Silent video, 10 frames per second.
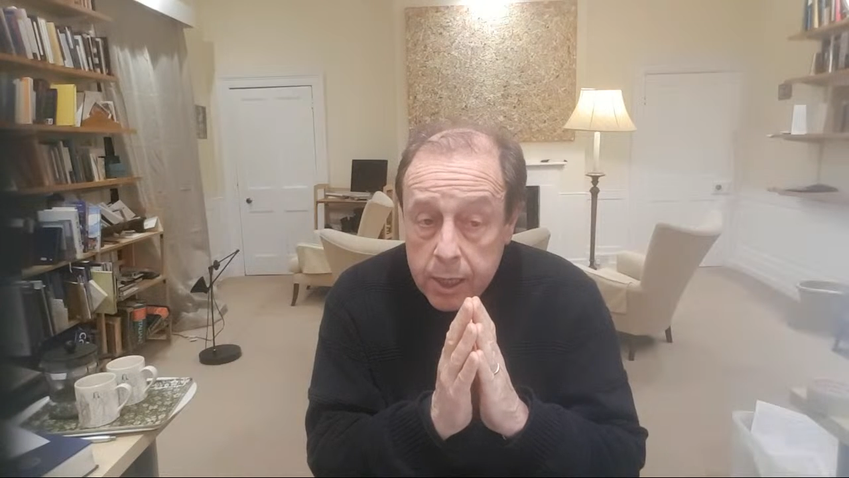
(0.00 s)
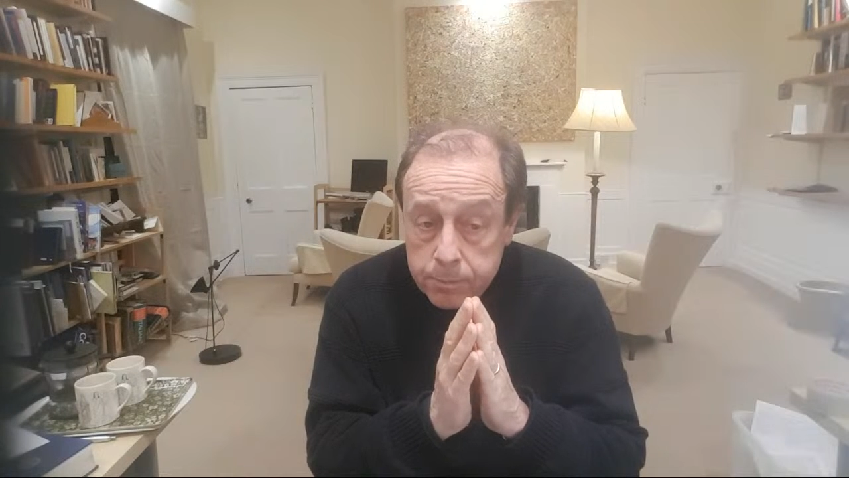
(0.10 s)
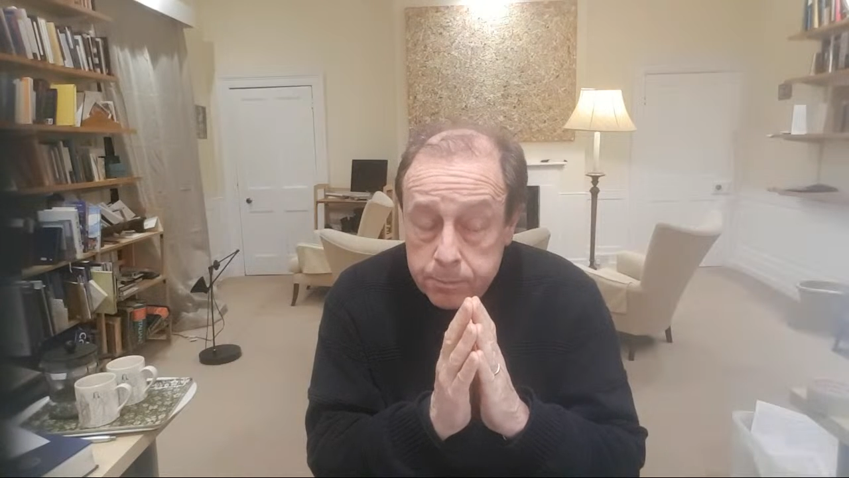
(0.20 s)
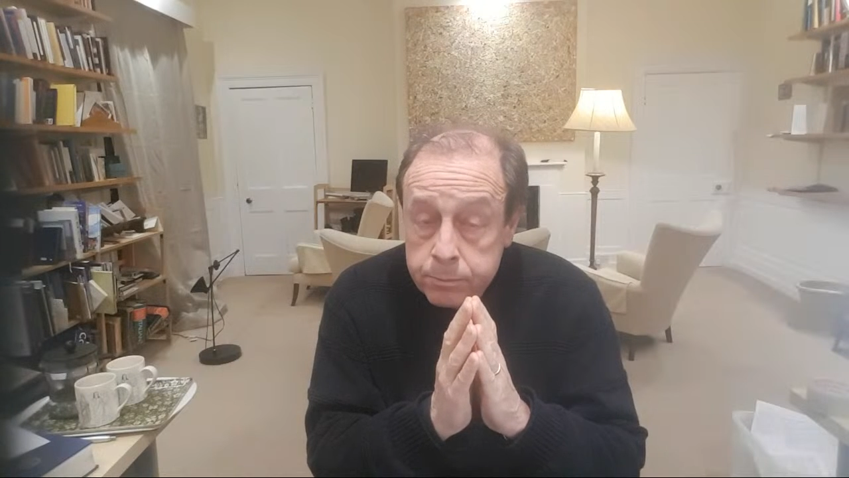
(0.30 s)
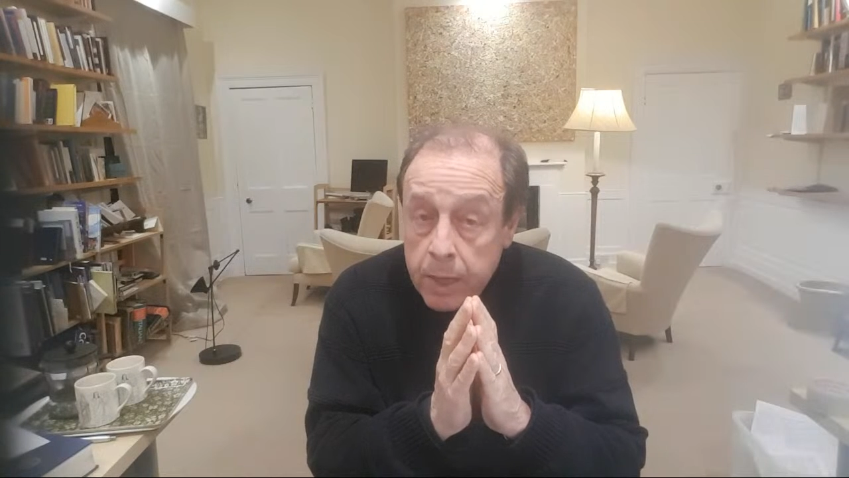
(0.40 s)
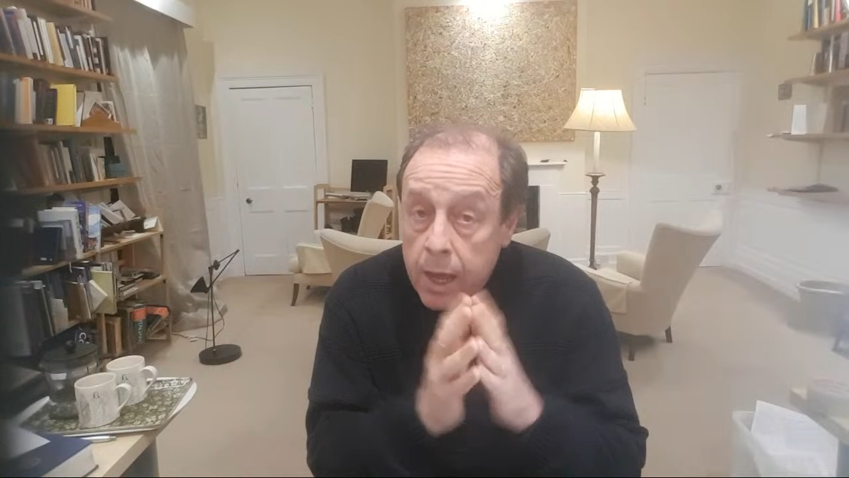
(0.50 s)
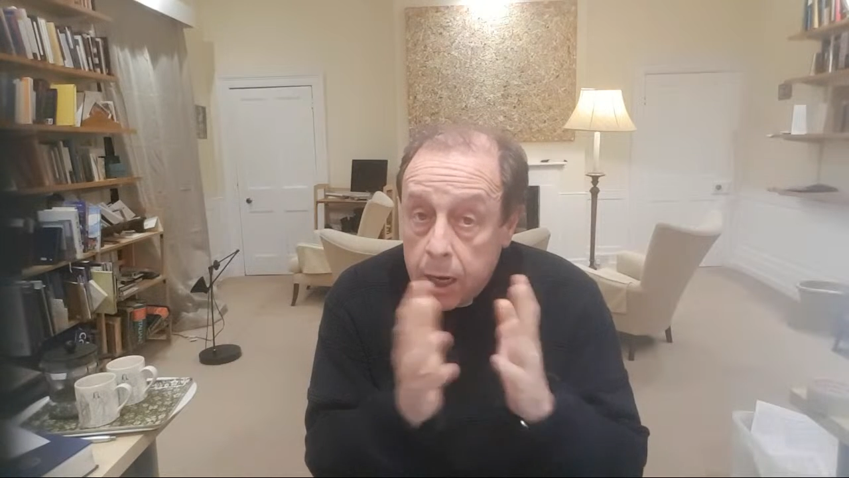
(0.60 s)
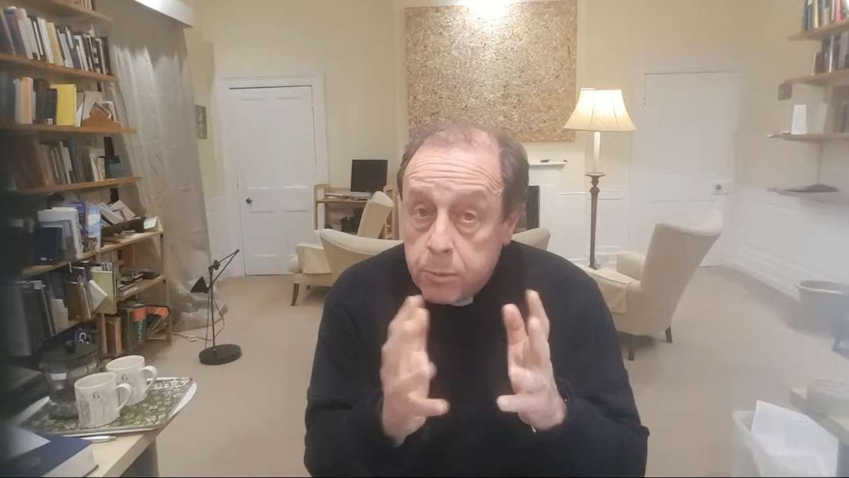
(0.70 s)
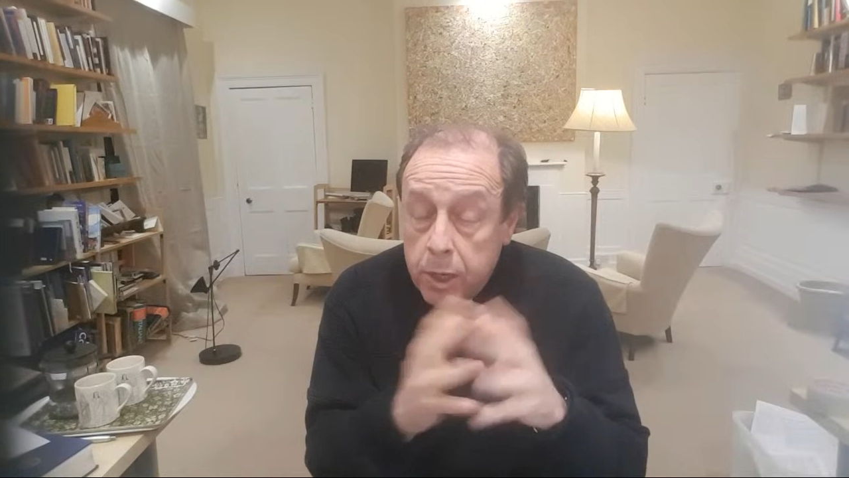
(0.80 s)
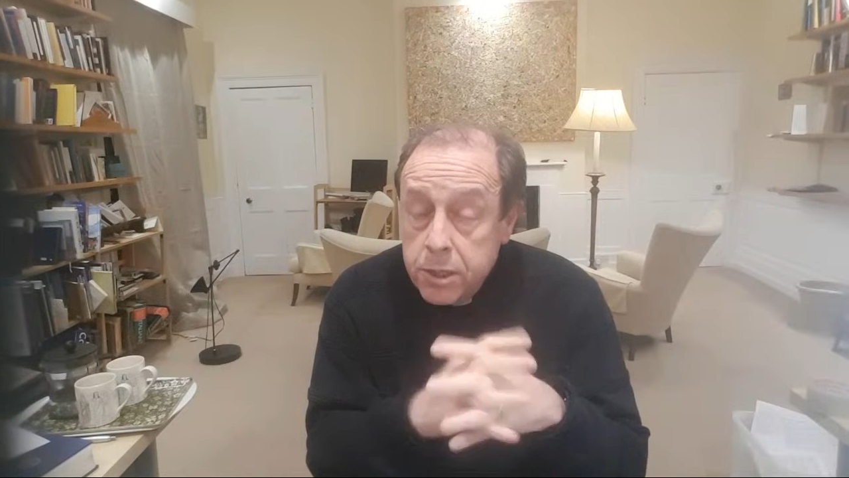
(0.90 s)
And
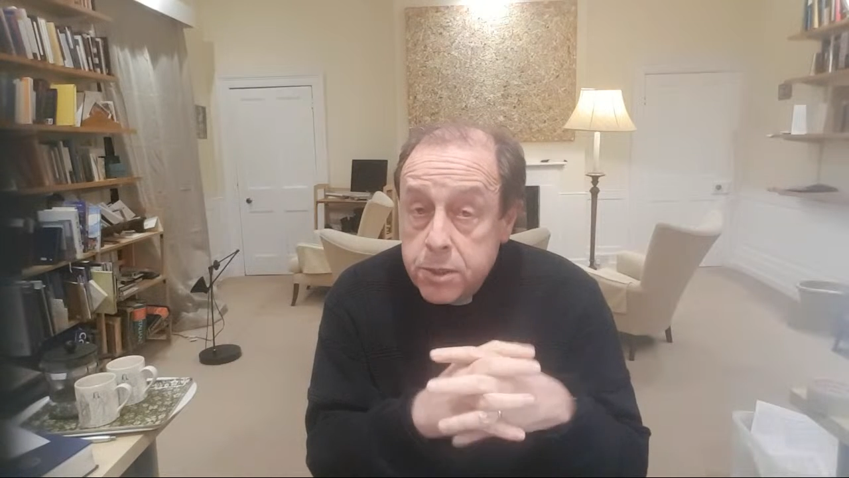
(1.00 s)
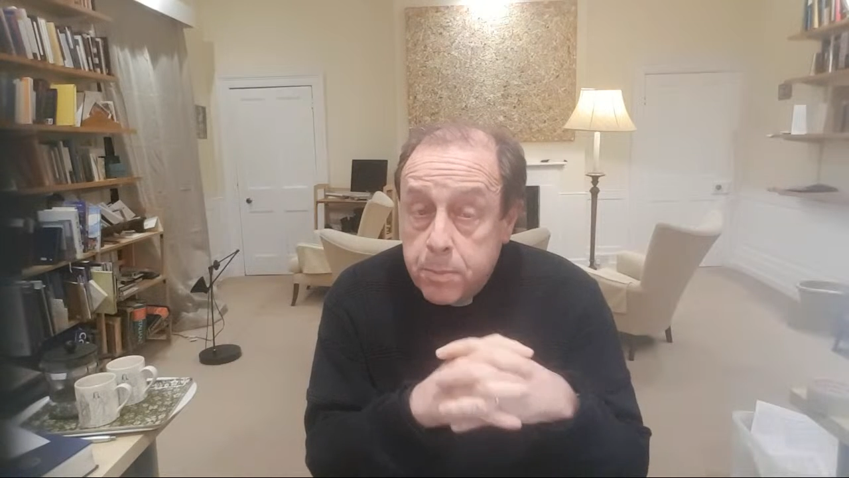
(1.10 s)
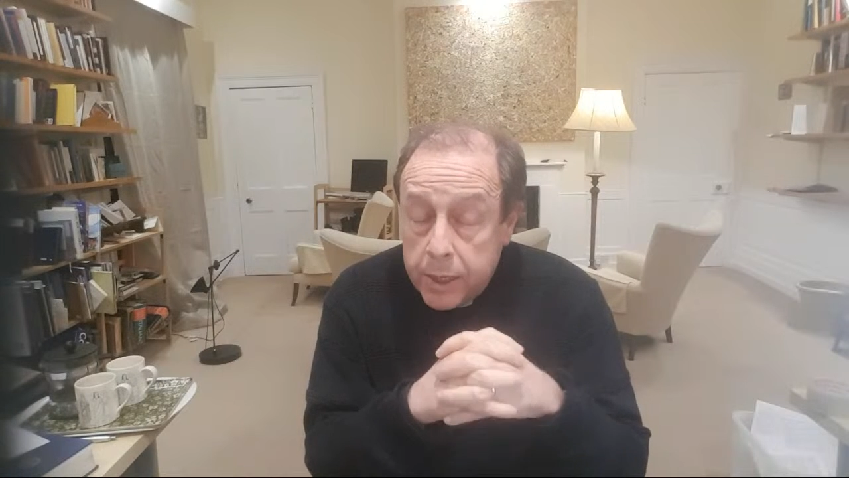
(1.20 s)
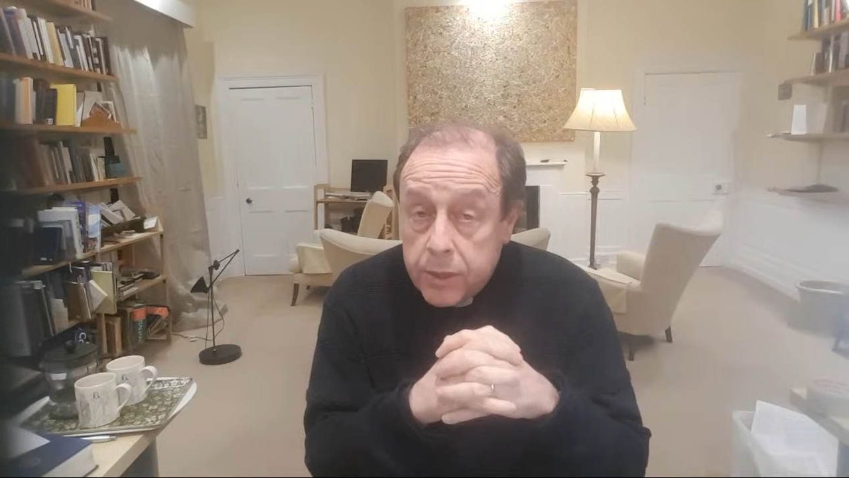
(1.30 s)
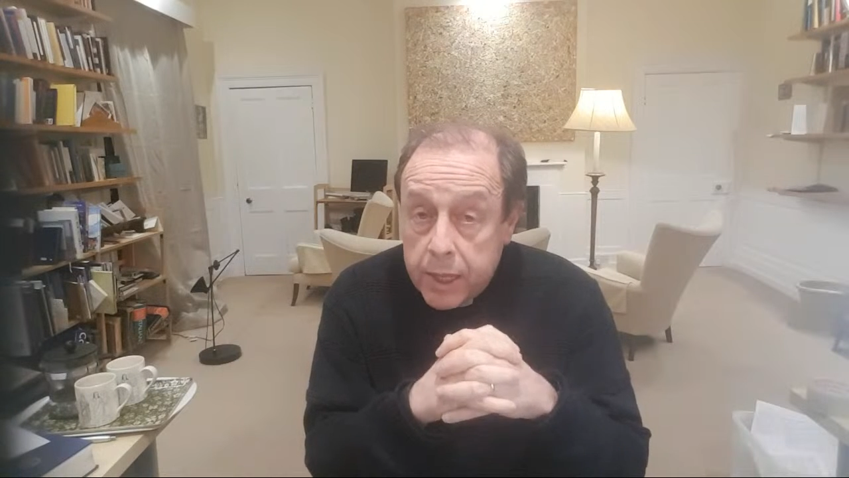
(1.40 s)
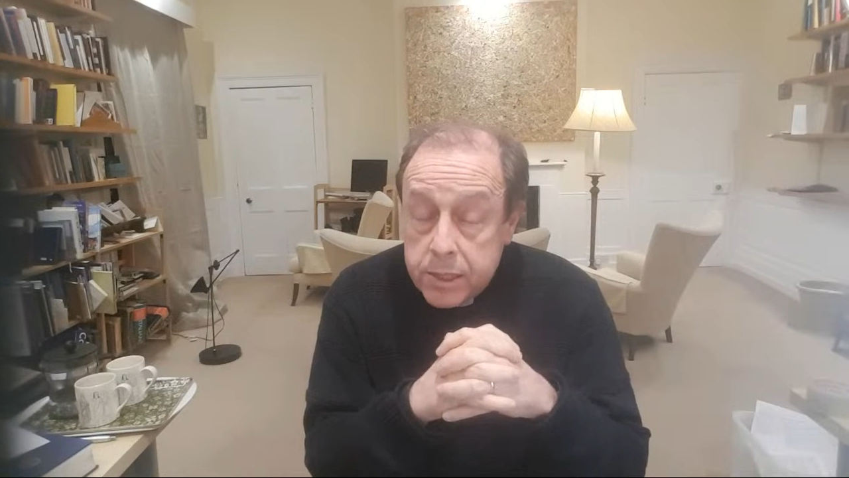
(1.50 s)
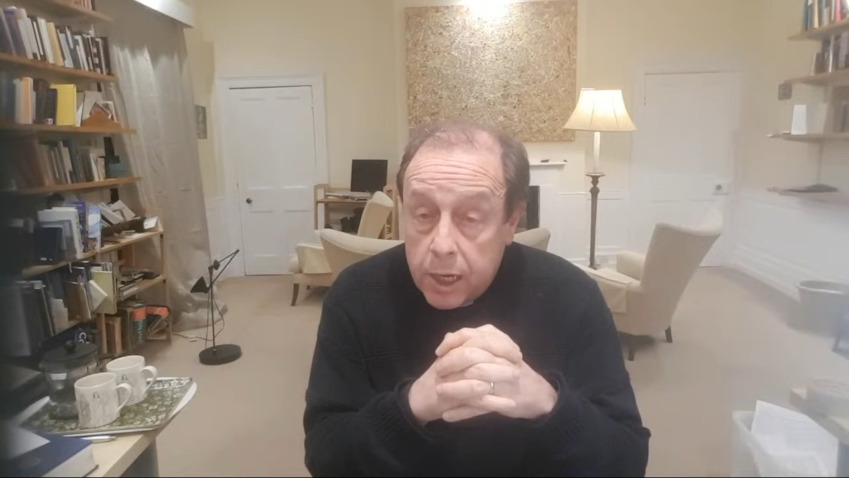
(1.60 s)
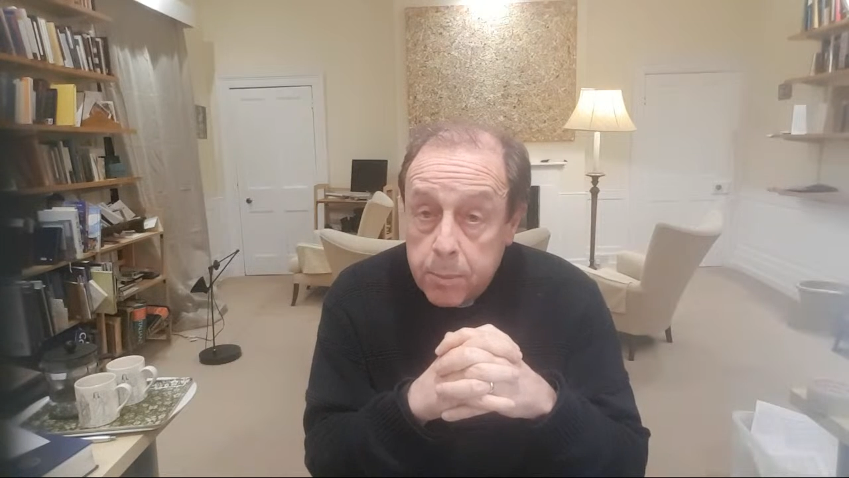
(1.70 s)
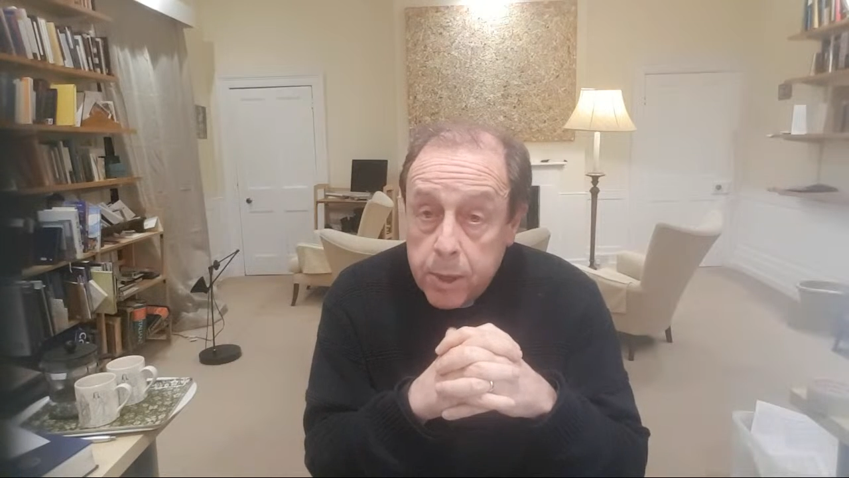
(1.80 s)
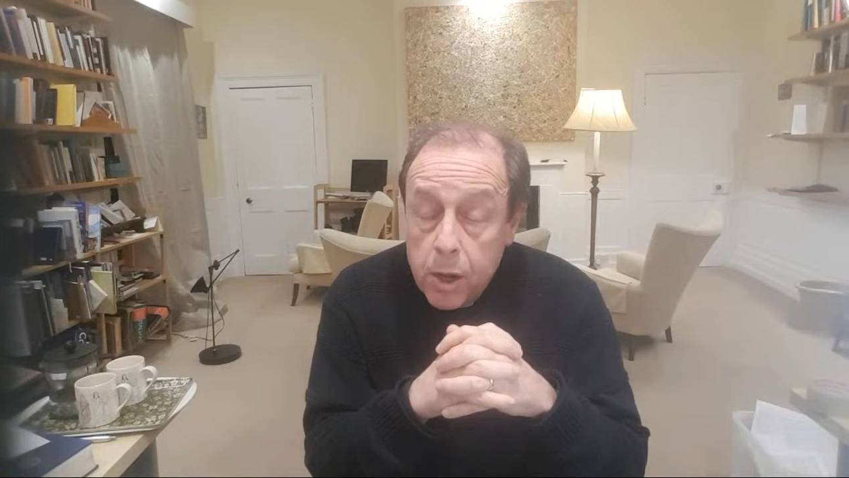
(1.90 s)
I'm going to pick that up